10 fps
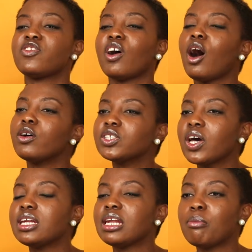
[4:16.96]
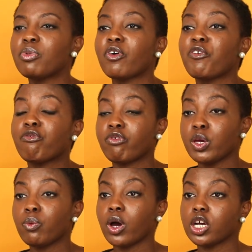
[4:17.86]
There are also a number of
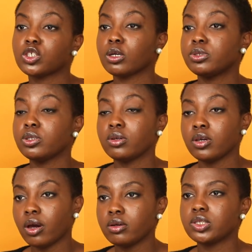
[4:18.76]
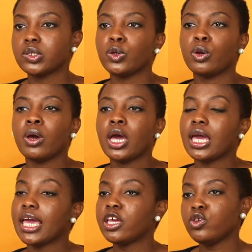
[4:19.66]
free workshops you can go to
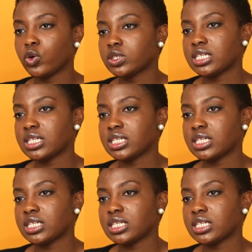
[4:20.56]
in your